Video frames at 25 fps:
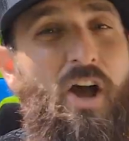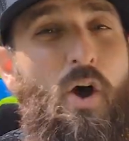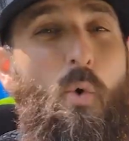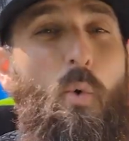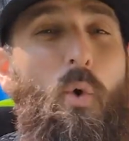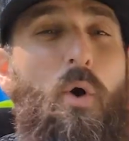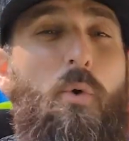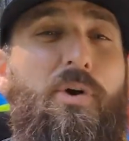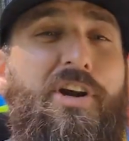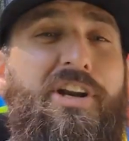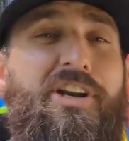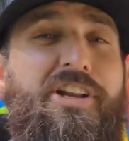
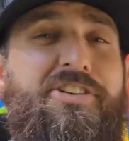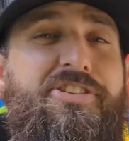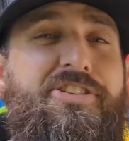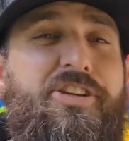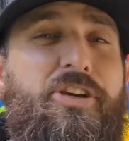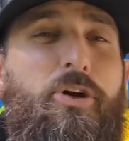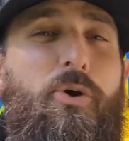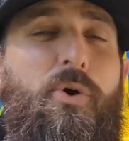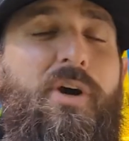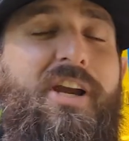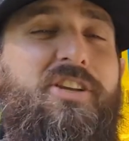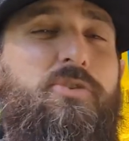What we're going to
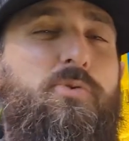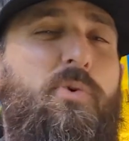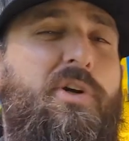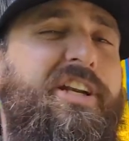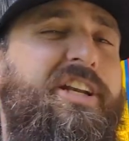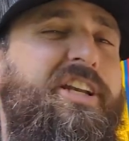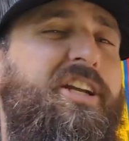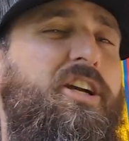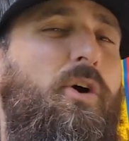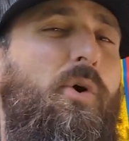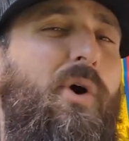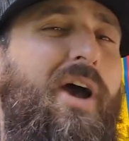do is we're
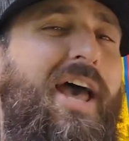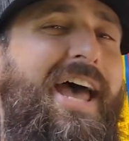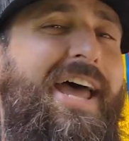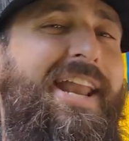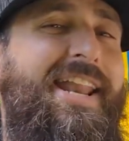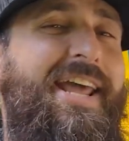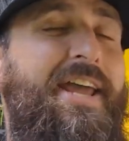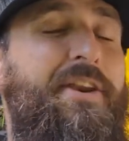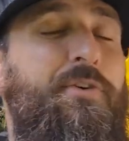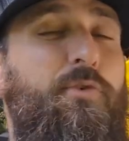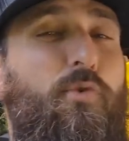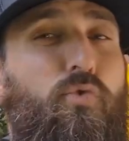going to go ahead
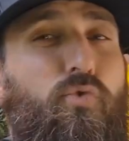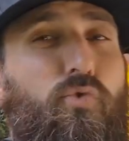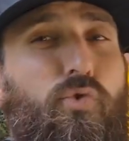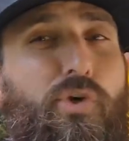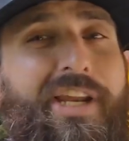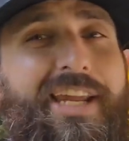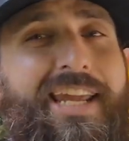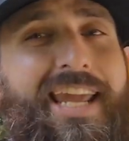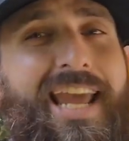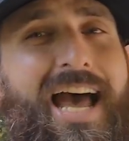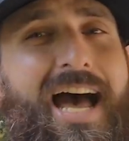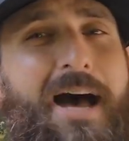and
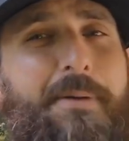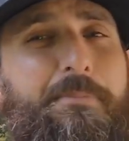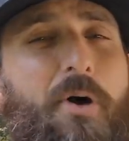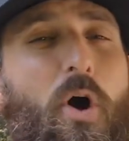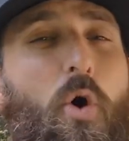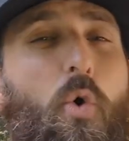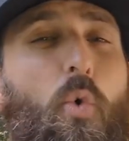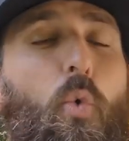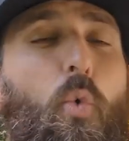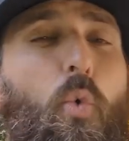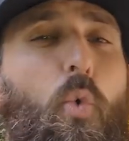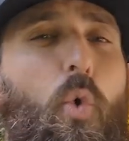recap
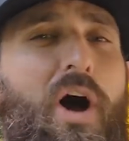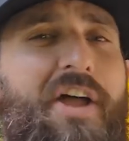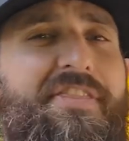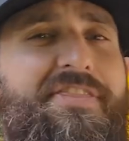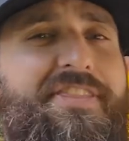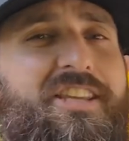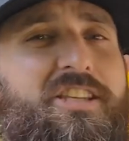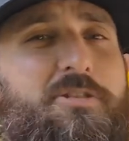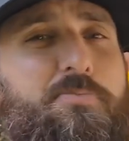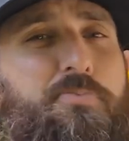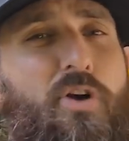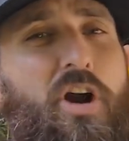what
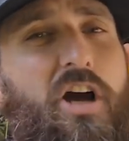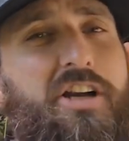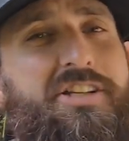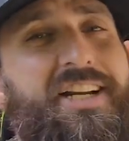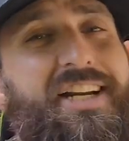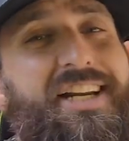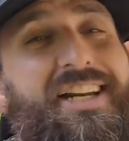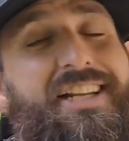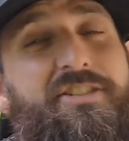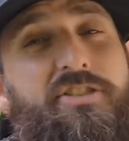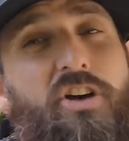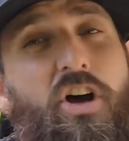this
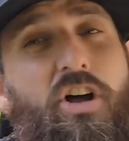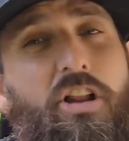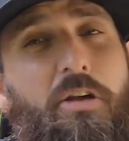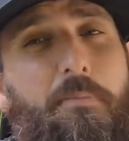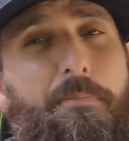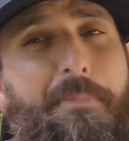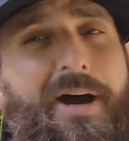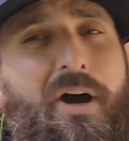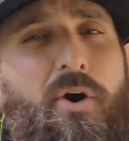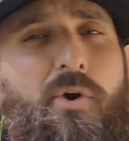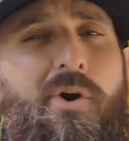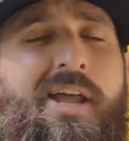project is all
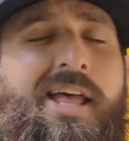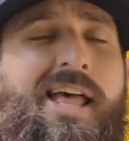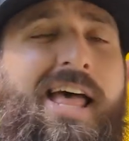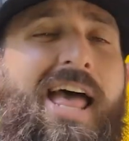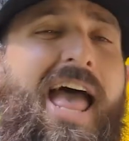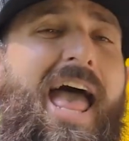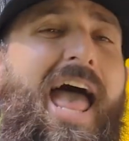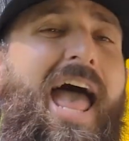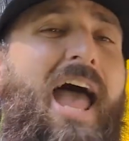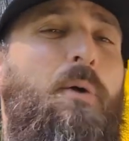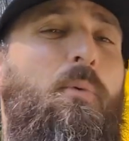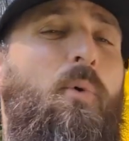about
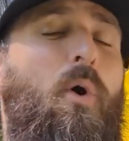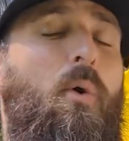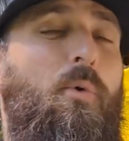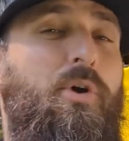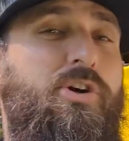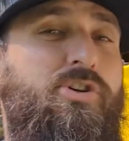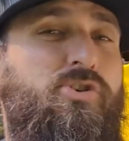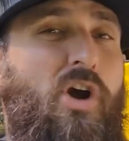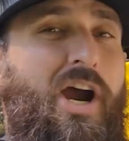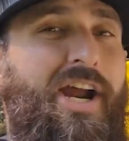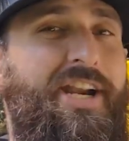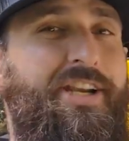and what we're
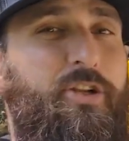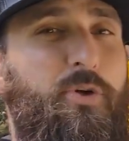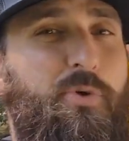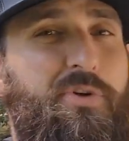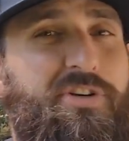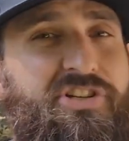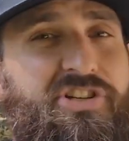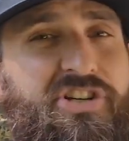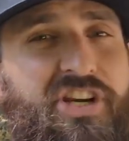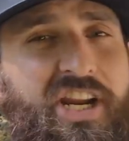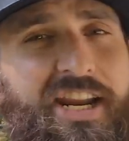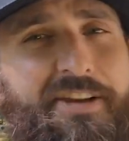trying to
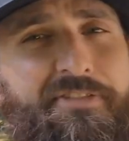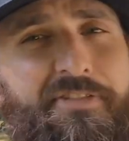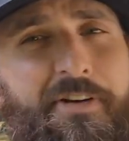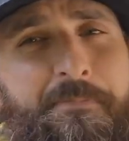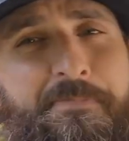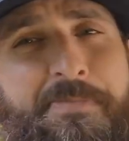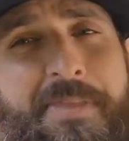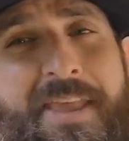achieve.